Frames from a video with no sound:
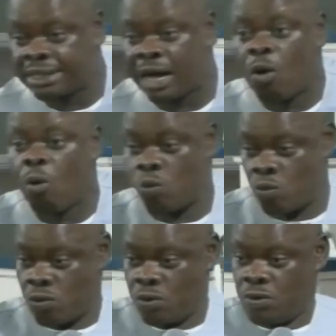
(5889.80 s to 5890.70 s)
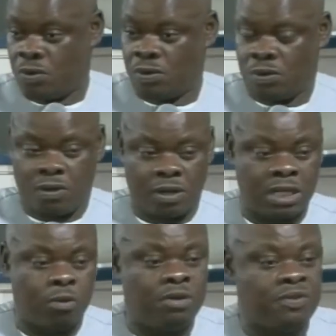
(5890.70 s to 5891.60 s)
that, oh,
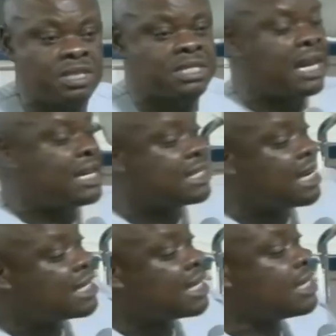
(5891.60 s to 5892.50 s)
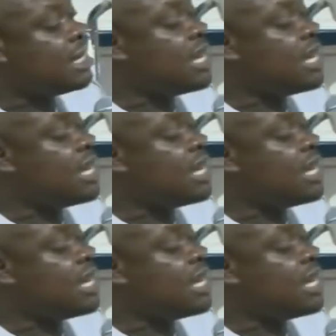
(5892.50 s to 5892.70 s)
they will even stand in church and say they